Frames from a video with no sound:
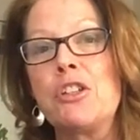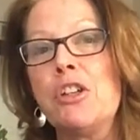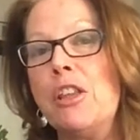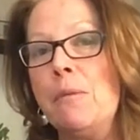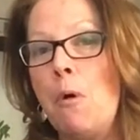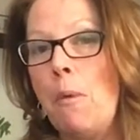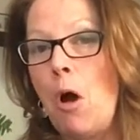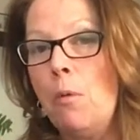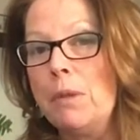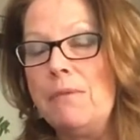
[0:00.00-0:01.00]
and the mobile home
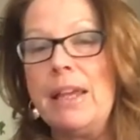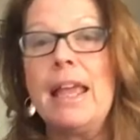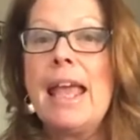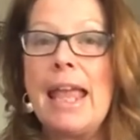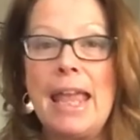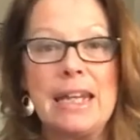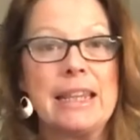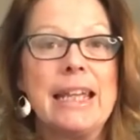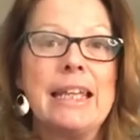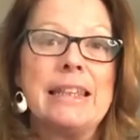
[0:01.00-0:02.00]
living in a
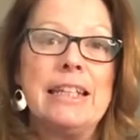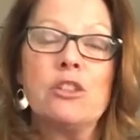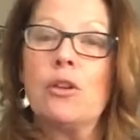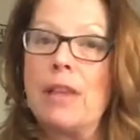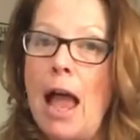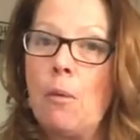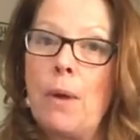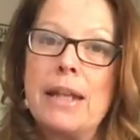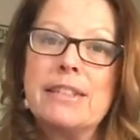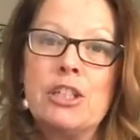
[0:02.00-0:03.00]
land lease lot rent
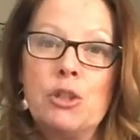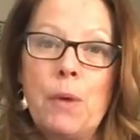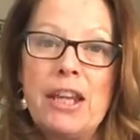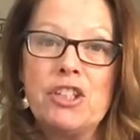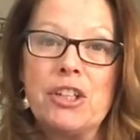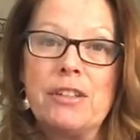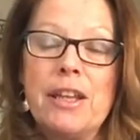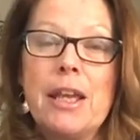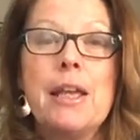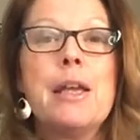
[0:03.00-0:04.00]
situation,
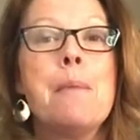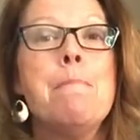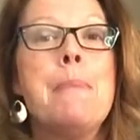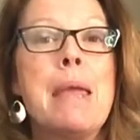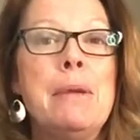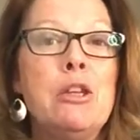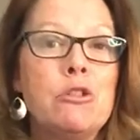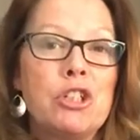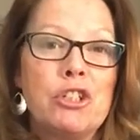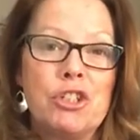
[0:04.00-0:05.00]
maybe you
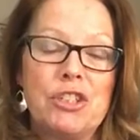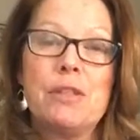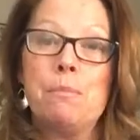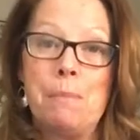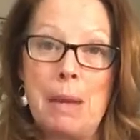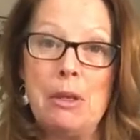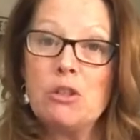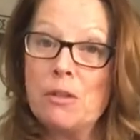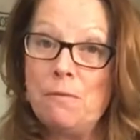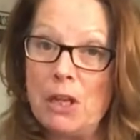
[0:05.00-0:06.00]
should
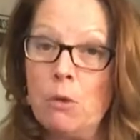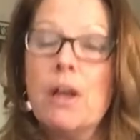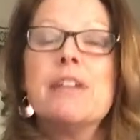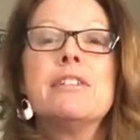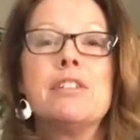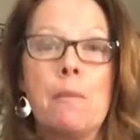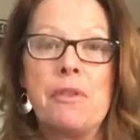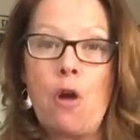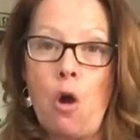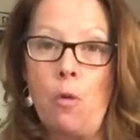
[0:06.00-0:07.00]
view some of the
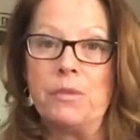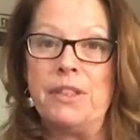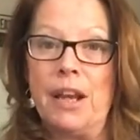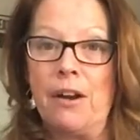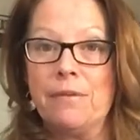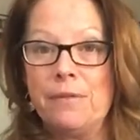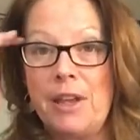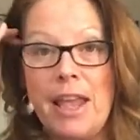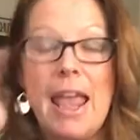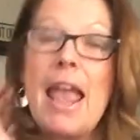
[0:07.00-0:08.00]
homes there.
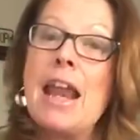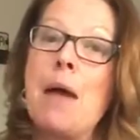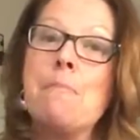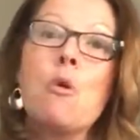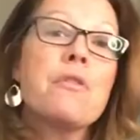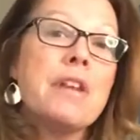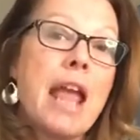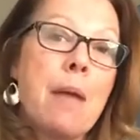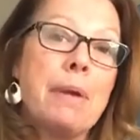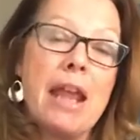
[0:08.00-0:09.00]
And I'm more than
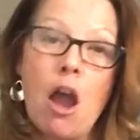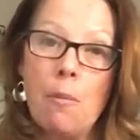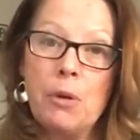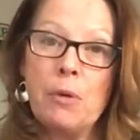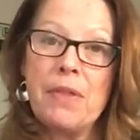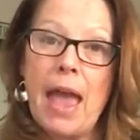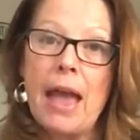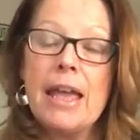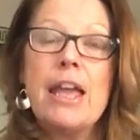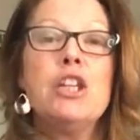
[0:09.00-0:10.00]
happy to help you with that.
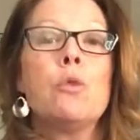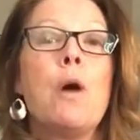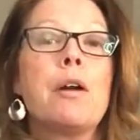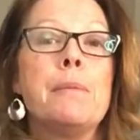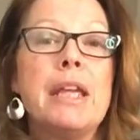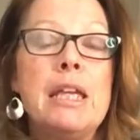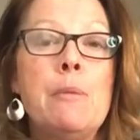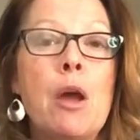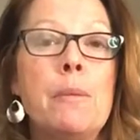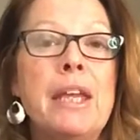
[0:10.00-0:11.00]
You're welcome to email
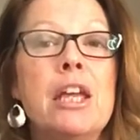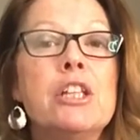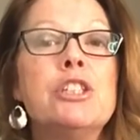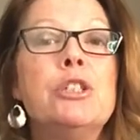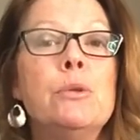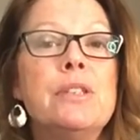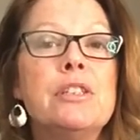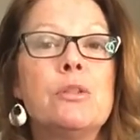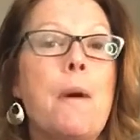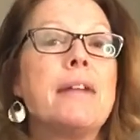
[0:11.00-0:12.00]
me,
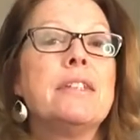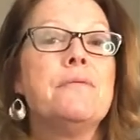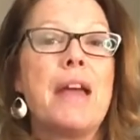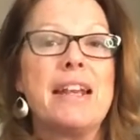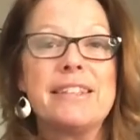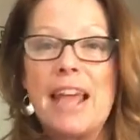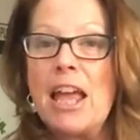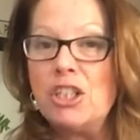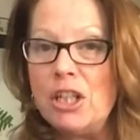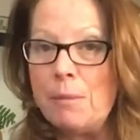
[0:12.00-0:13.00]

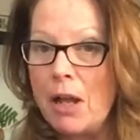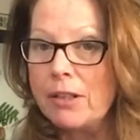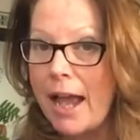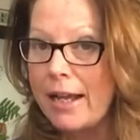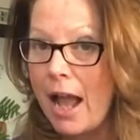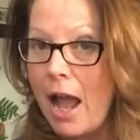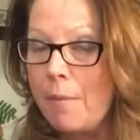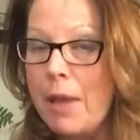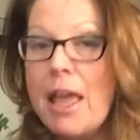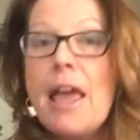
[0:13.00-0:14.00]
SusanSwansonVenice@gmail.com.
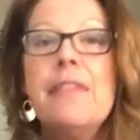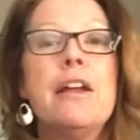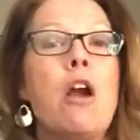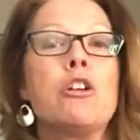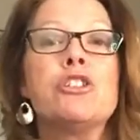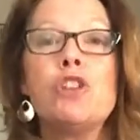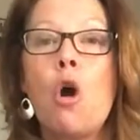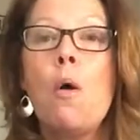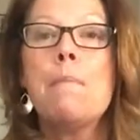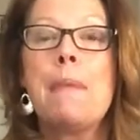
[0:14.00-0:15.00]
There are
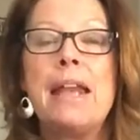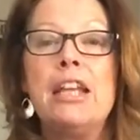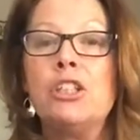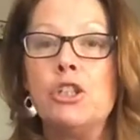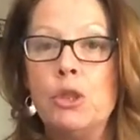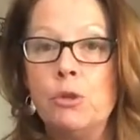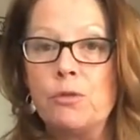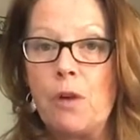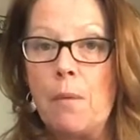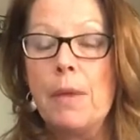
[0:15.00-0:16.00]
so many to choose
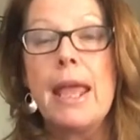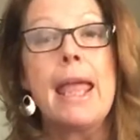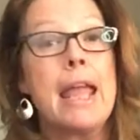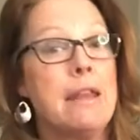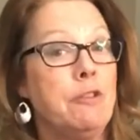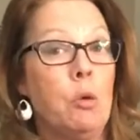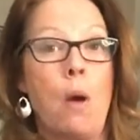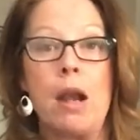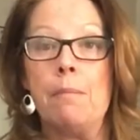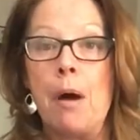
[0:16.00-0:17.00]
from. And if you want
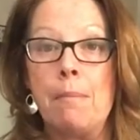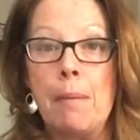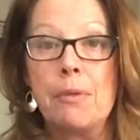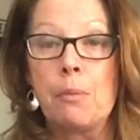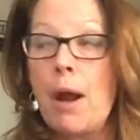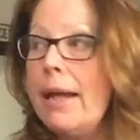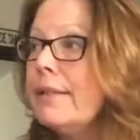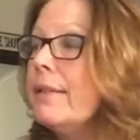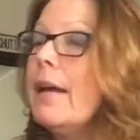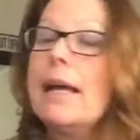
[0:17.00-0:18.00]
to bump up the price,
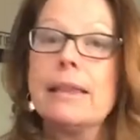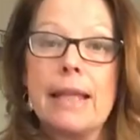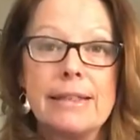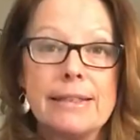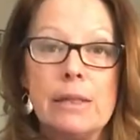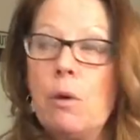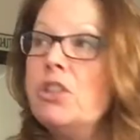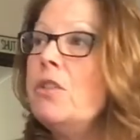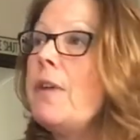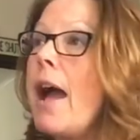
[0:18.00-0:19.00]
let's see what
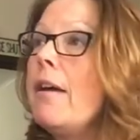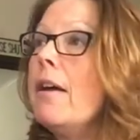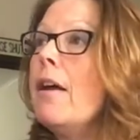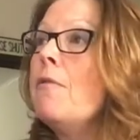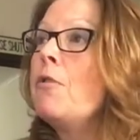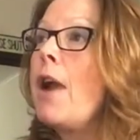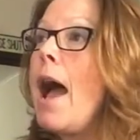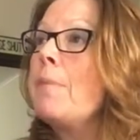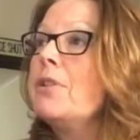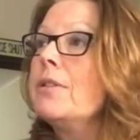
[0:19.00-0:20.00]
you've got for
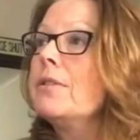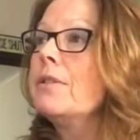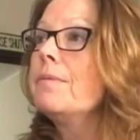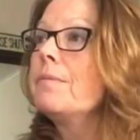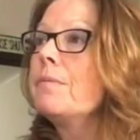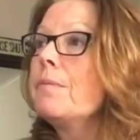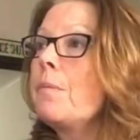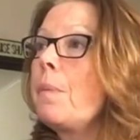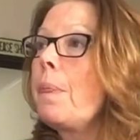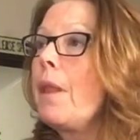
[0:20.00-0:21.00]
options.
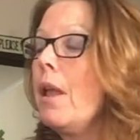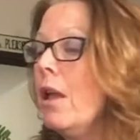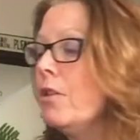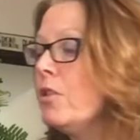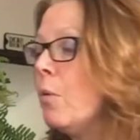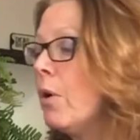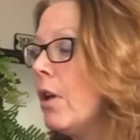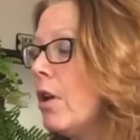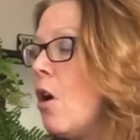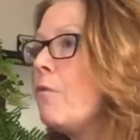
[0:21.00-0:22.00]
So we're going to
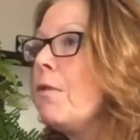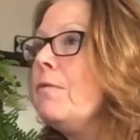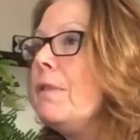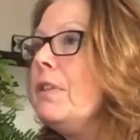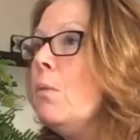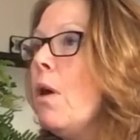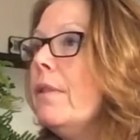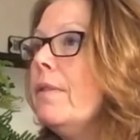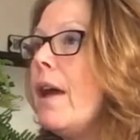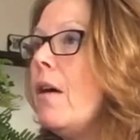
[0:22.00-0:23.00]
go from
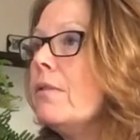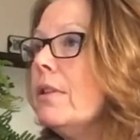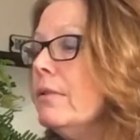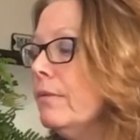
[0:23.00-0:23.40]
$51,000